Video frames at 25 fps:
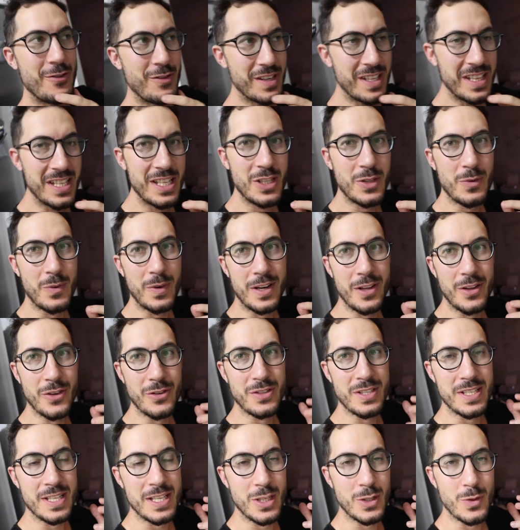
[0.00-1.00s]
It really is one of
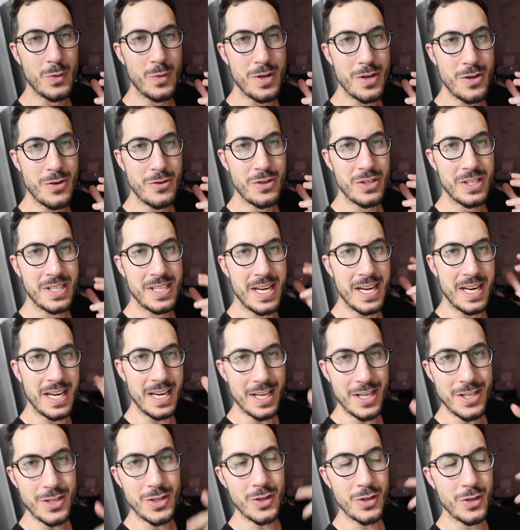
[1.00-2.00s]
those things where you just get
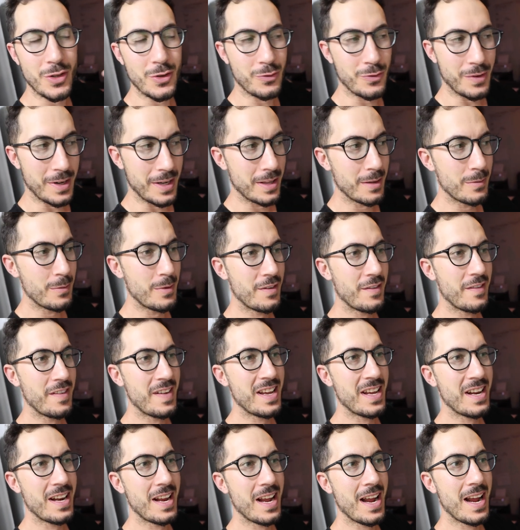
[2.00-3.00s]
into the rhythm of
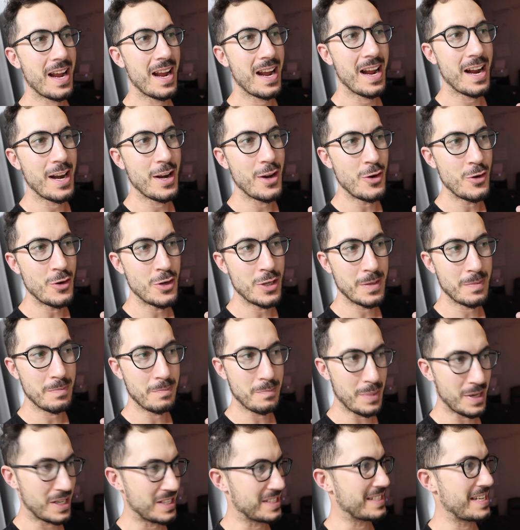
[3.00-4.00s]
it, and you
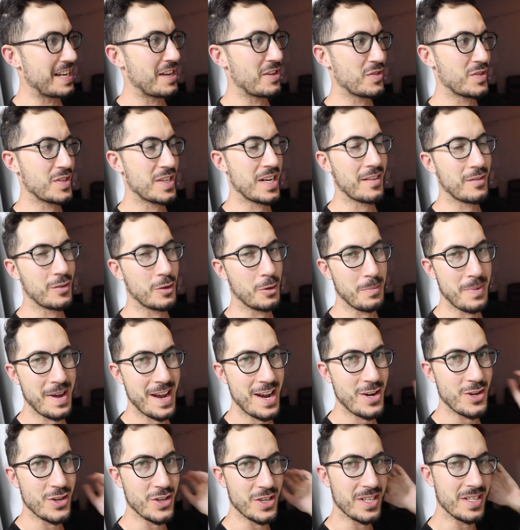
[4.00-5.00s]
just bust out several
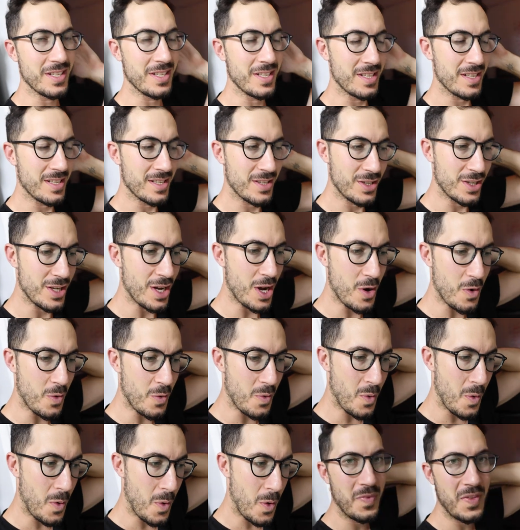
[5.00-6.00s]
pages.
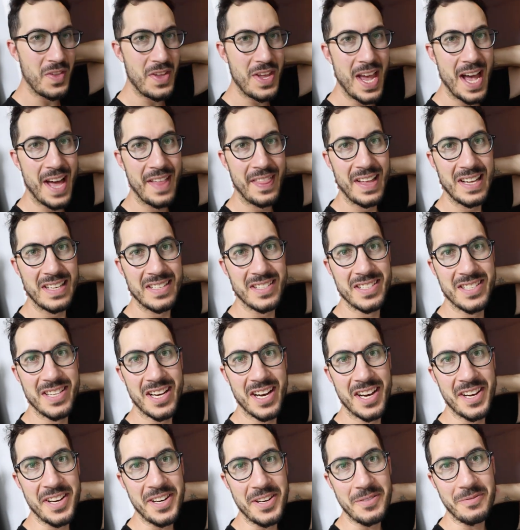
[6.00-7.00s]
So yeah, that's
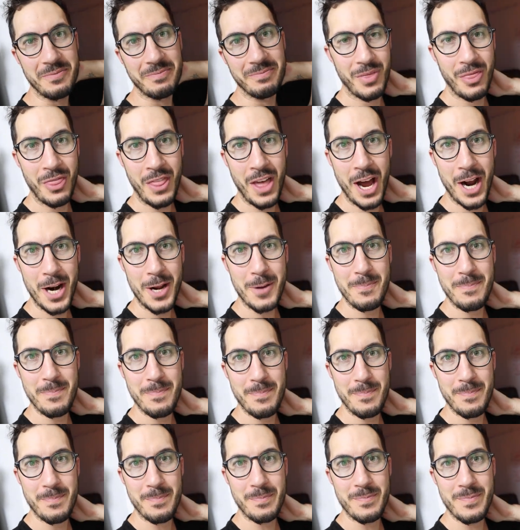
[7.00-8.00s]
done. Not a
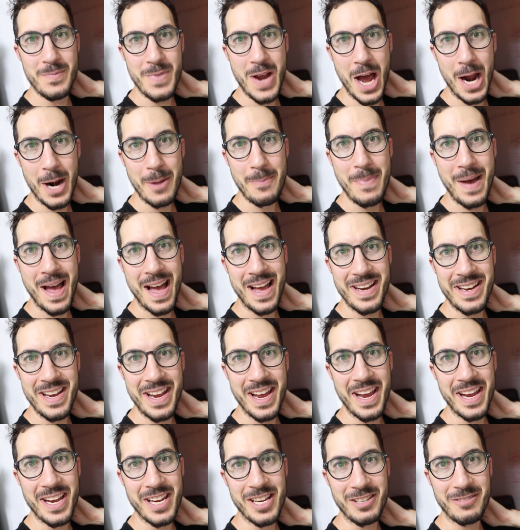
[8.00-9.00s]
bad
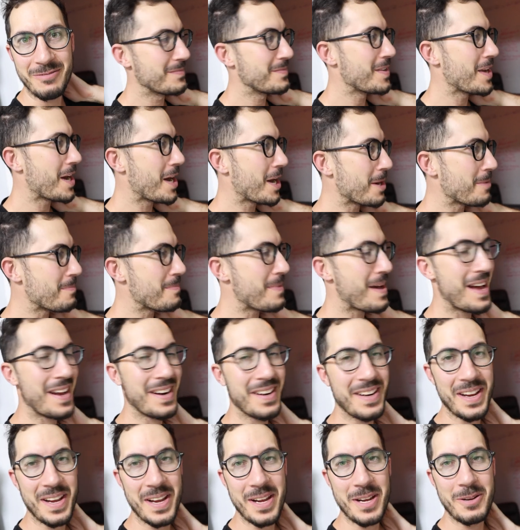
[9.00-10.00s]
day. Not a
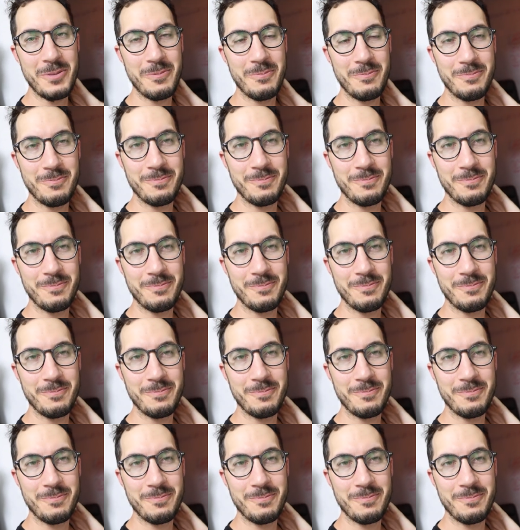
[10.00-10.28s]
bad day.